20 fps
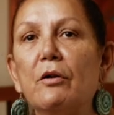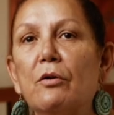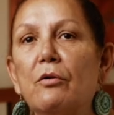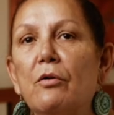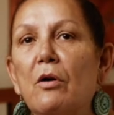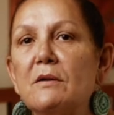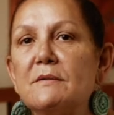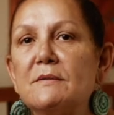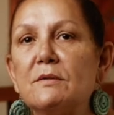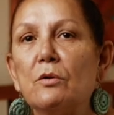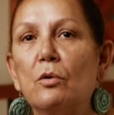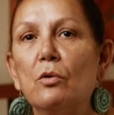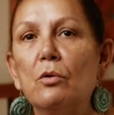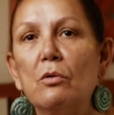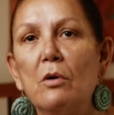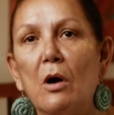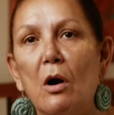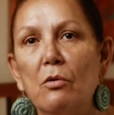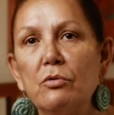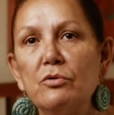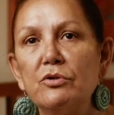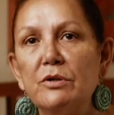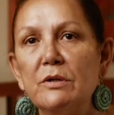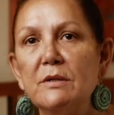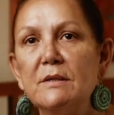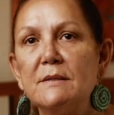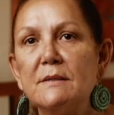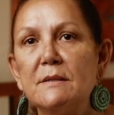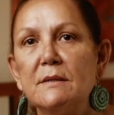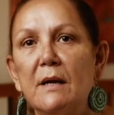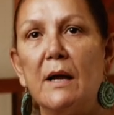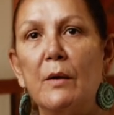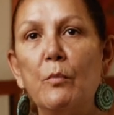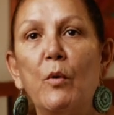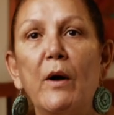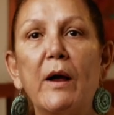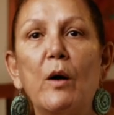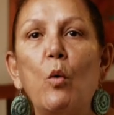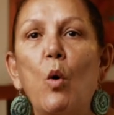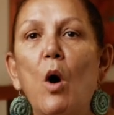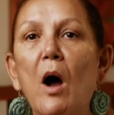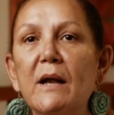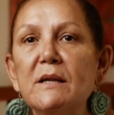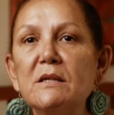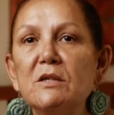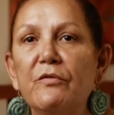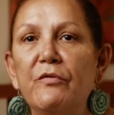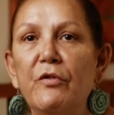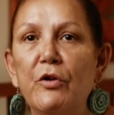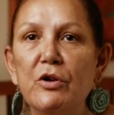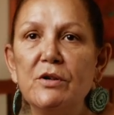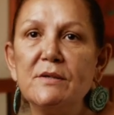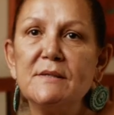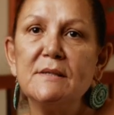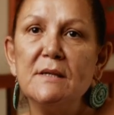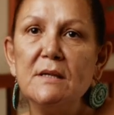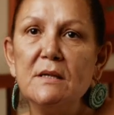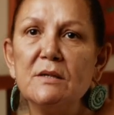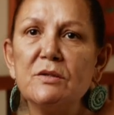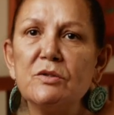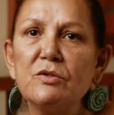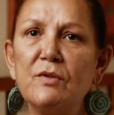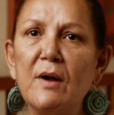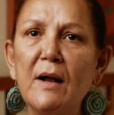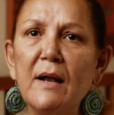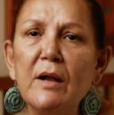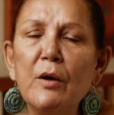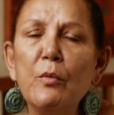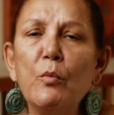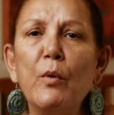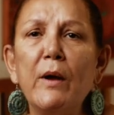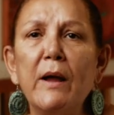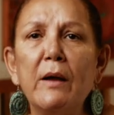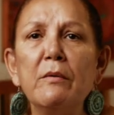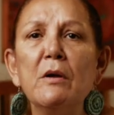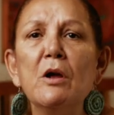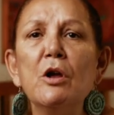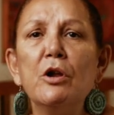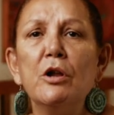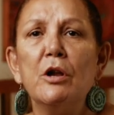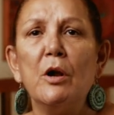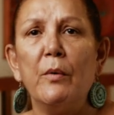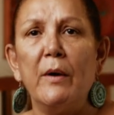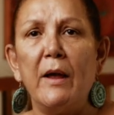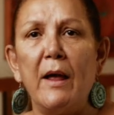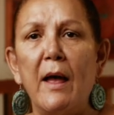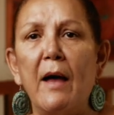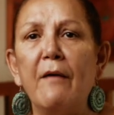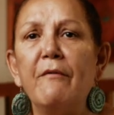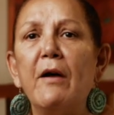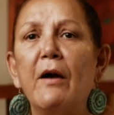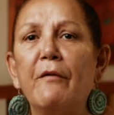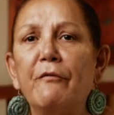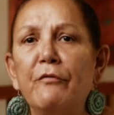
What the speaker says: across all cultures, and we're quite diverse in Australia. We have our